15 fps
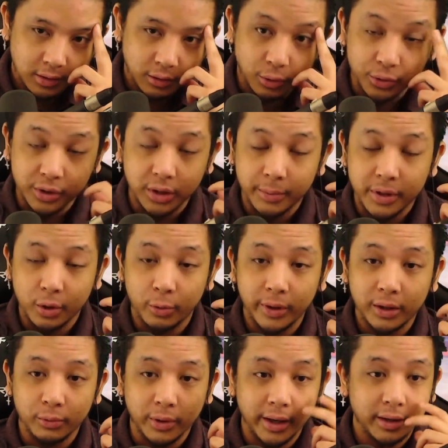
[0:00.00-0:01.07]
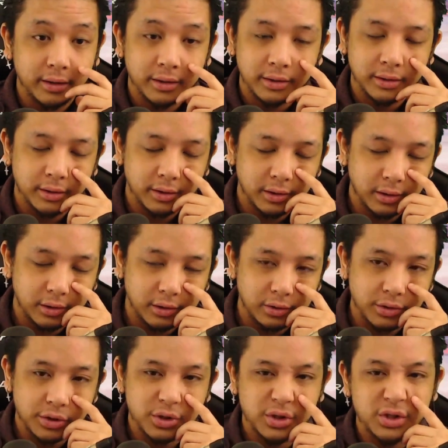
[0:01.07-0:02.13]
Who's gonna be the queen, right? Oh
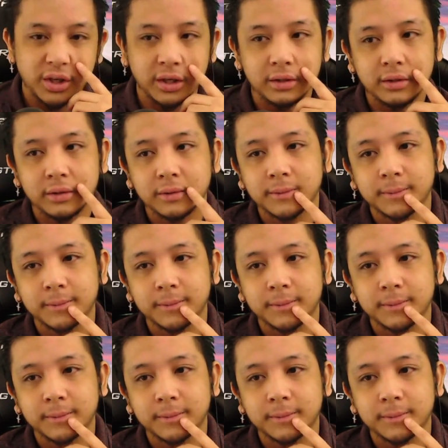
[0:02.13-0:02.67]
shit.